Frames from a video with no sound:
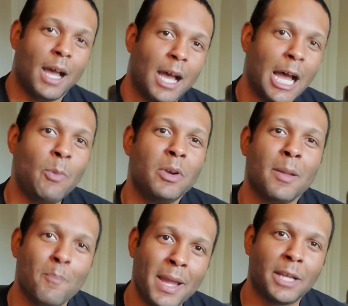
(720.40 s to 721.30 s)
I'm going to
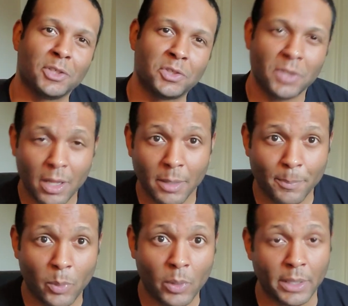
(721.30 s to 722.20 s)
make a solid
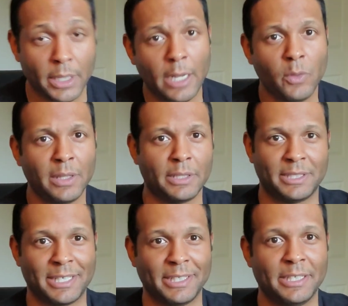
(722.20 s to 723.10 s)
point. I don't think this
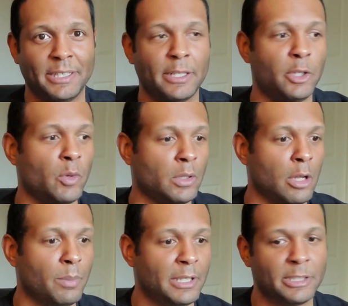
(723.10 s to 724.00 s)
has anything to do with
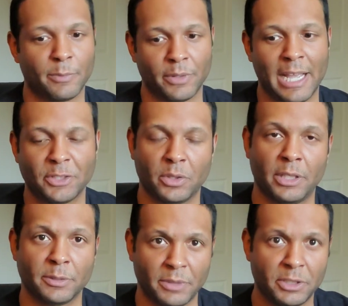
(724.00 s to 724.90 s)
globalism or
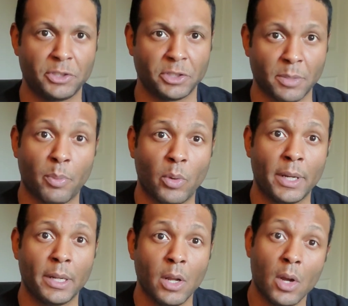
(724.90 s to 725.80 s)
nationalism. This is just a
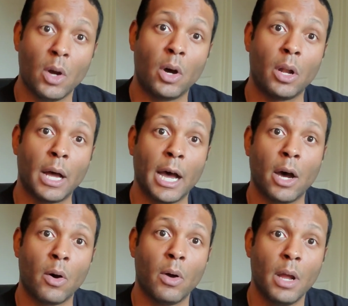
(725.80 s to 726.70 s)
point on
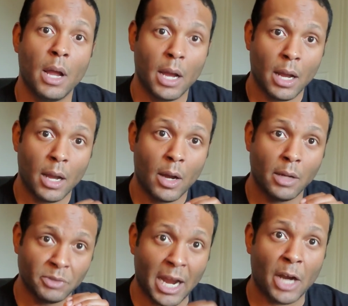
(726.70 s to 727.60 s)
how
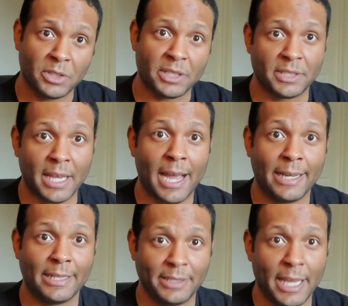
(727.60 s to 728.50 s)
our
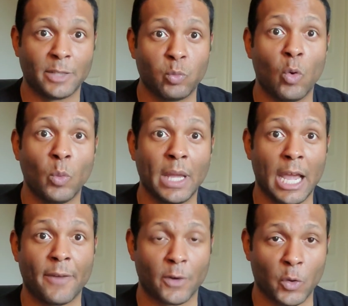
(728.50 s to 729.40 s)
society takes what we
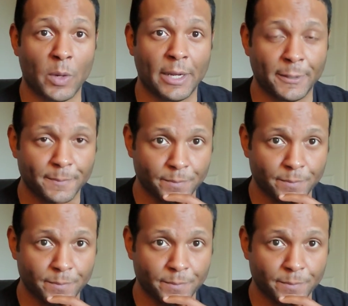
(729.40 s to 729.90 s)
have for granted.